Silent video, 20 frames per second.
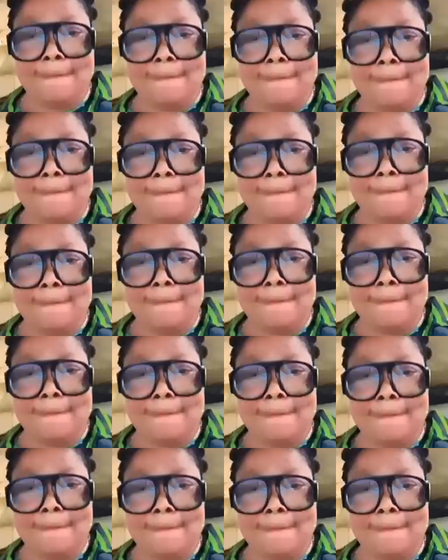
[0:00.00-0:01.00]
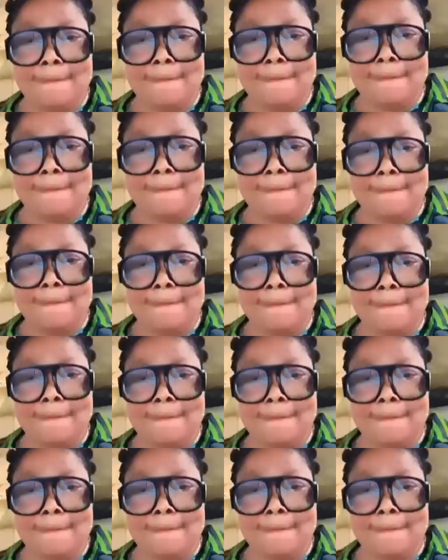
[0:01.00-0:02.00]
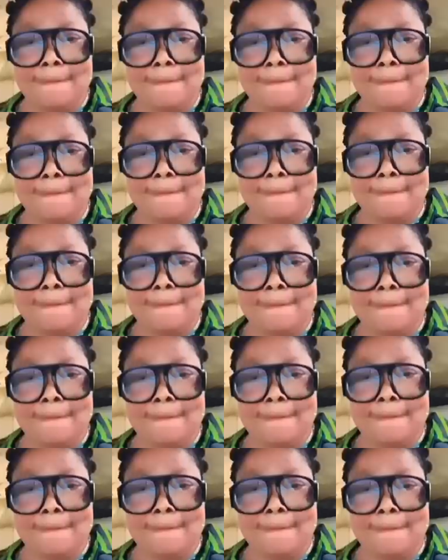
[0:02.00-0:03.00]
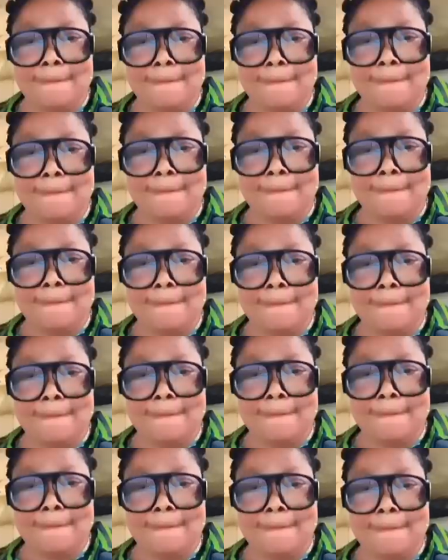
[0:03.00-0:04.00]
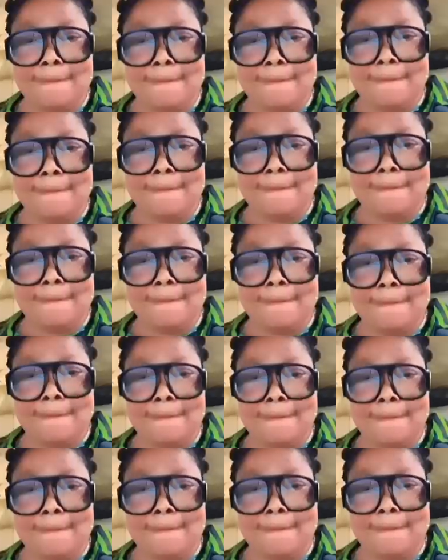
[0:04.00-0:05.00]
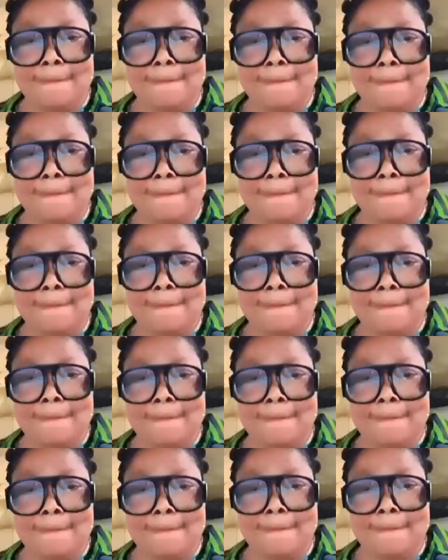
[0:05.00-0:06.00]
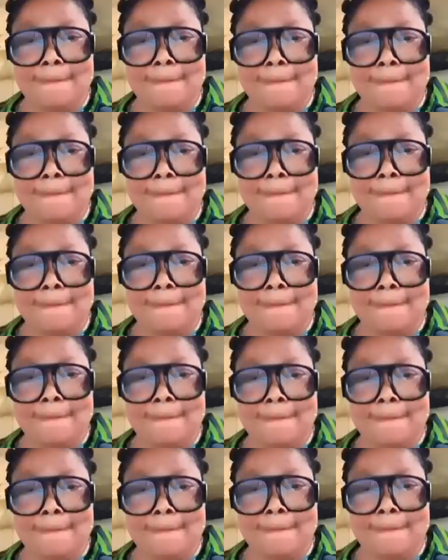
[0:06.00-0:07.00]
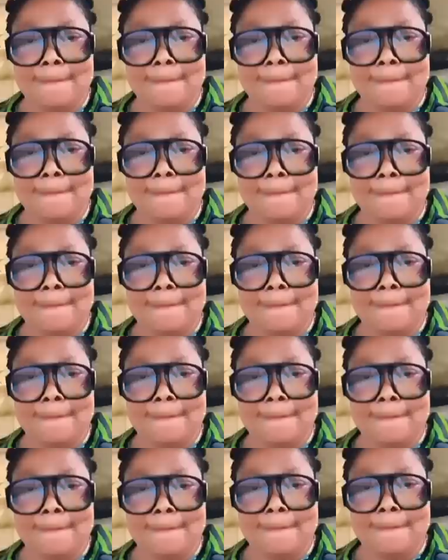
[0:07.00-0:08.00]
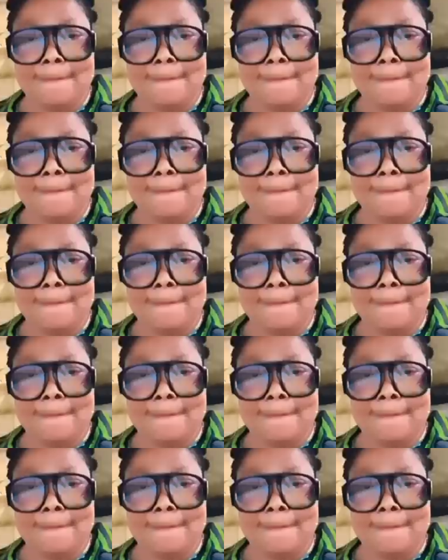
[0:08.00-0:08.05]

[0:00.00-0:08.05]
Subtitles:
(not speaking)